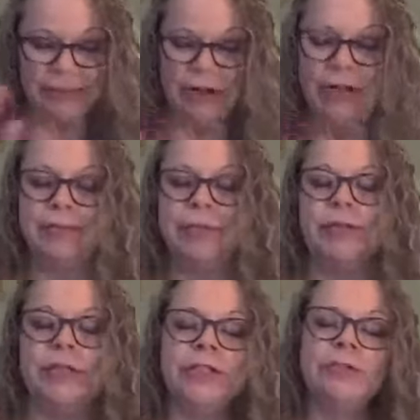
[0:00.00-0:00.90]
sorry,
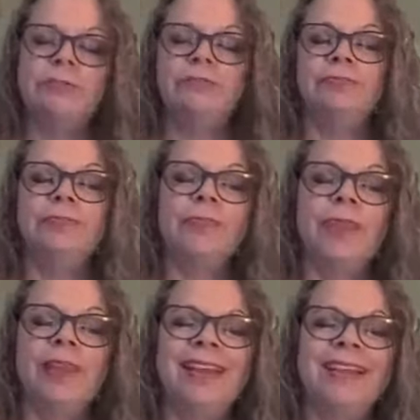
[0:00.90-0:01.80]
nose itch.
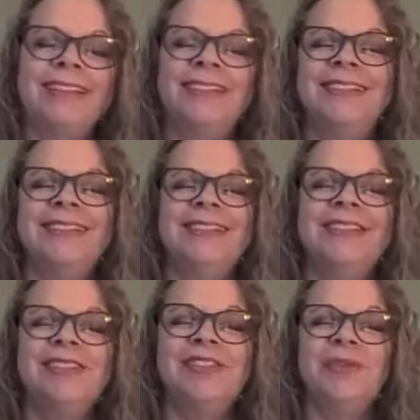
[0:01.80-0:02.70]

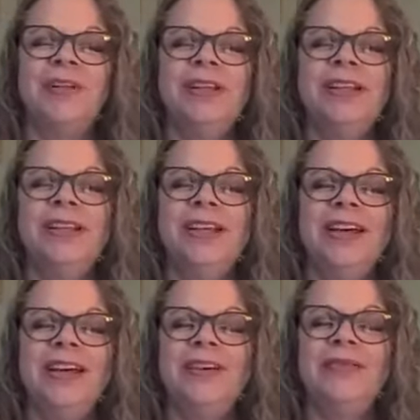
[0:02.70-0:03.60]
And so what,
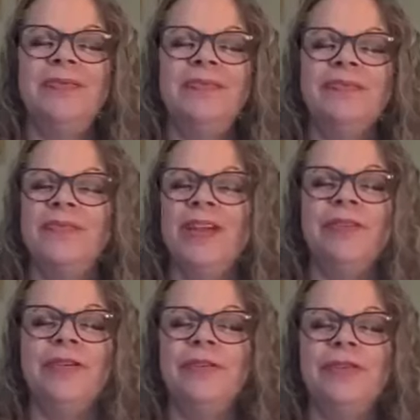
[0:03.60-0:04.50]
uh,
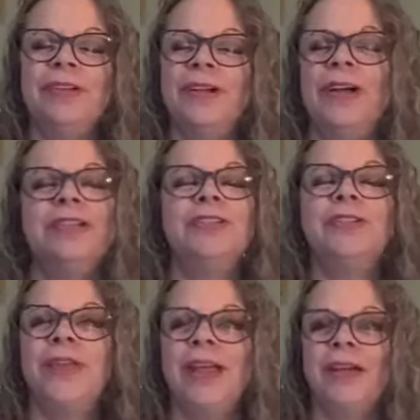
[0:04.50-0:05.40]
if you're called to
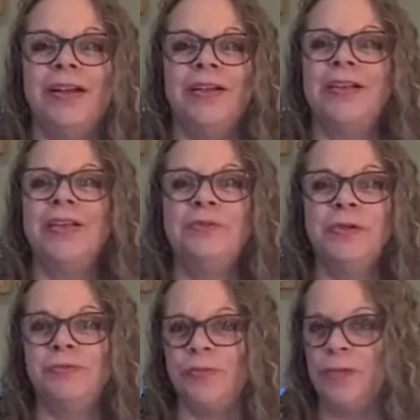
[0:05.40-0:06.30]
do that at all, you can get
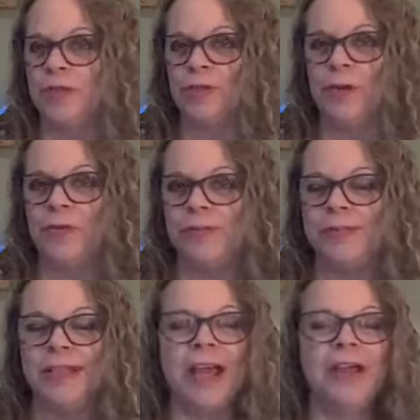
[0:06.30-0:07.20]
more information on my
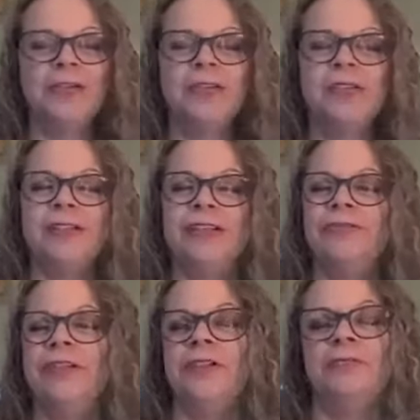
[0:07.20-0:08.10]
website or
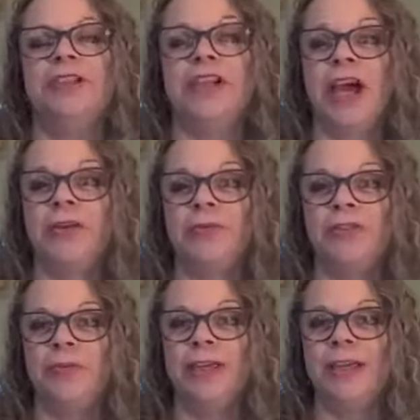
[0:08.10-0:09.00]
definitely reach out
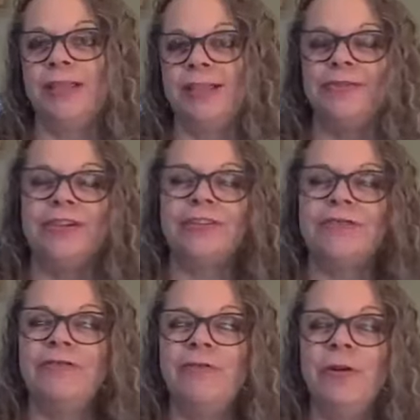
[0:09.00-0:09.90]
to me. It's very
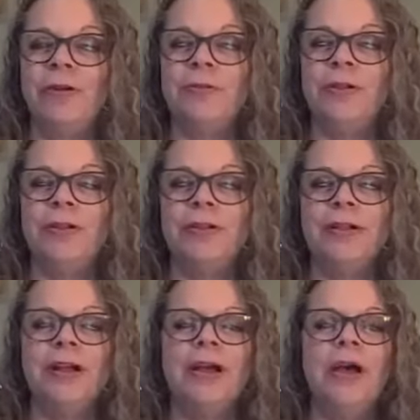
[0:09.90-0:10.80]
affordable.
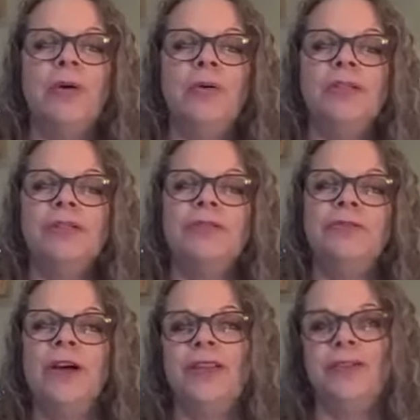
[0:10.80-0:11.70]
Once
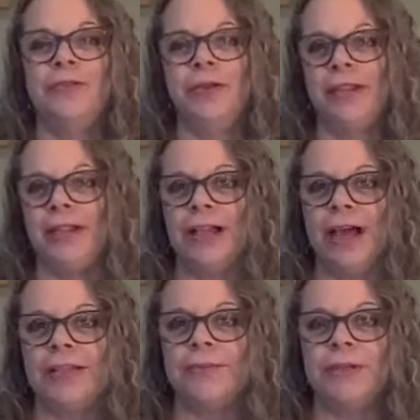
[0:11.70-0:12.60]
you've gone through all the
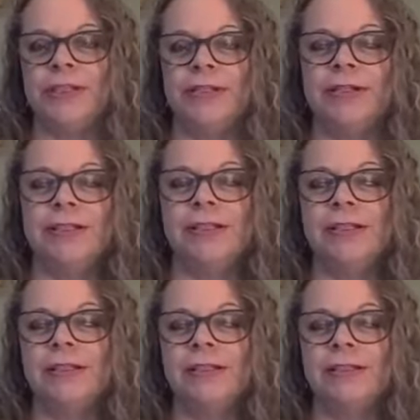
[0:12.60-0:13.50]
class
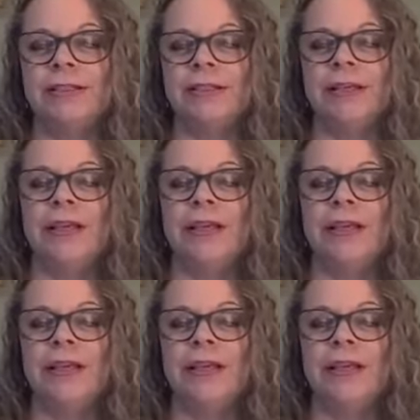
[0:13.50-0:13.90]
materials,